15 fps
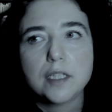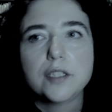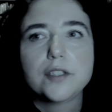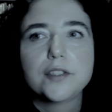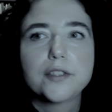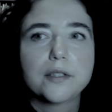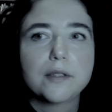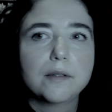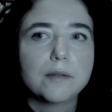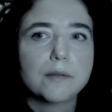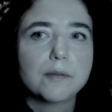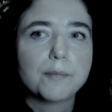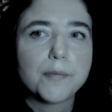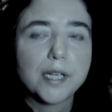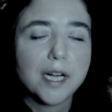
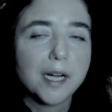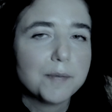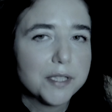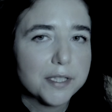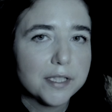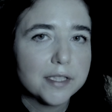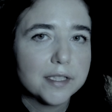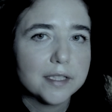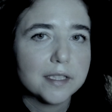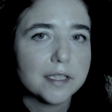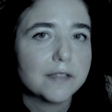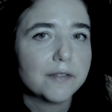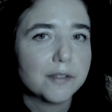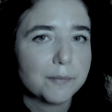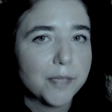So perhaps it's
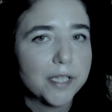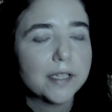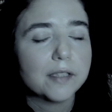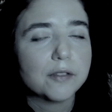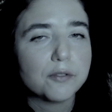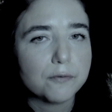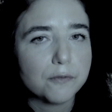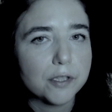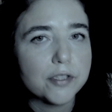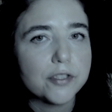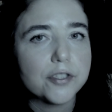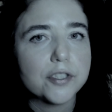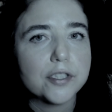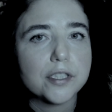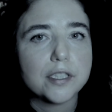even better to
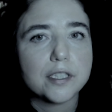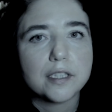watch